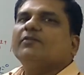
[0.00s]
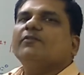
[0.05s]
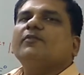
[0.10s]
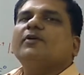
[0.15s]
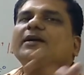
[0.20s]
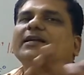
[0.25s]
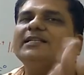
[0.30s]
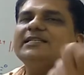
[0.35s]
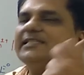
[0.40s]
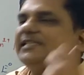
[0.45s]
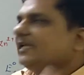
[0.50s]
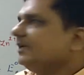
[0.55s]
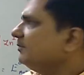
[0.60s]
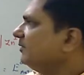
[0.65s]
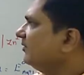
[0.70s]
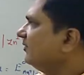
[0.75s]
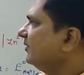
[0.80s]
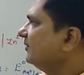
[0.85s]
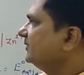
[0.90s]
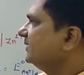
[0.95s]
What is
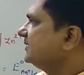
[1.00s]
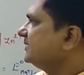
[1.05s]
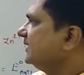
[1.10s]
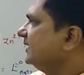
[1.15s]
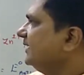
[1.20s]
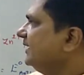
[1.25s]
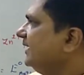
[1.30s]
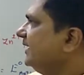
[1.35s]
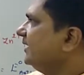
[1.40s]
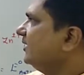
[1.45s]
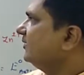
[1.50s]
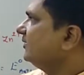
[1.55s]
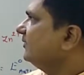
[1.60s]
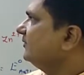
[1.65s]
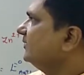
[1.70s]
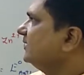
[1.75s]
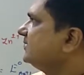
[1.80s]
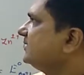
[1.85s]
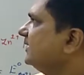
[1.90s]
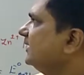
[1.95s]
EMF of the cell? E naught
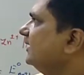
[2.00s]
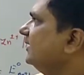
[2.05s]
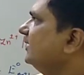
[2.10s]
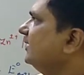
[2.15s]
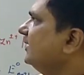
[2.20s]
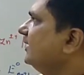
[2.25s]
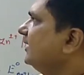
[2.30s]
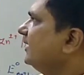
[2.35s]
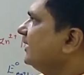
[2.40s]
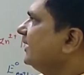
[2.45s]
of the cell.